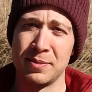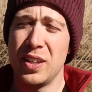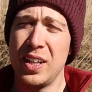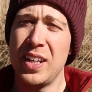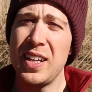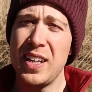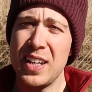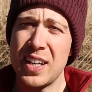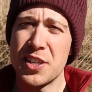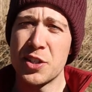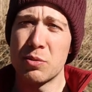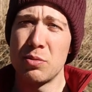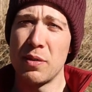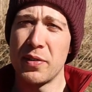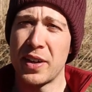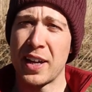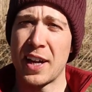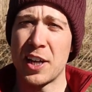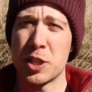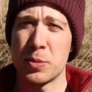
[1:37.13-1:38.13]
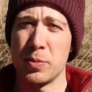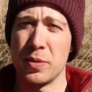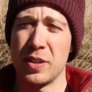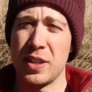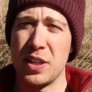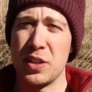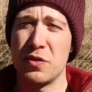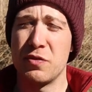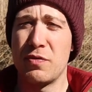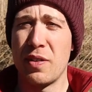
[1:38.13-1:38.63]
The Lea as a river
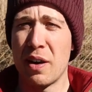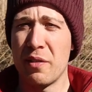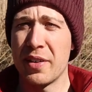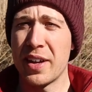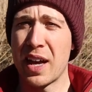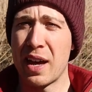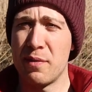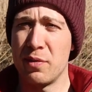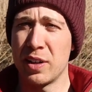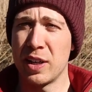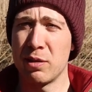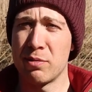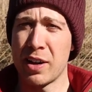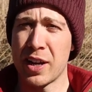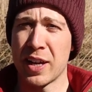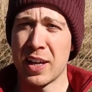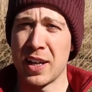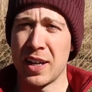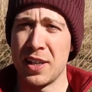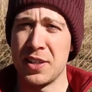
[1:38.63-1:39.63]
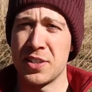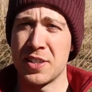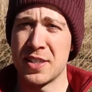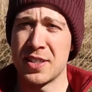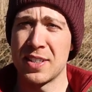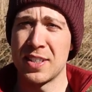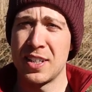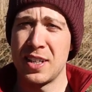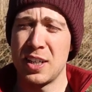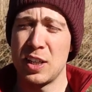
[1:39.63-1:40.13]
catchment is very heavily
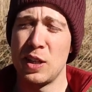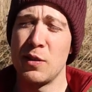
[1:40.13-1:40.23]
regulated.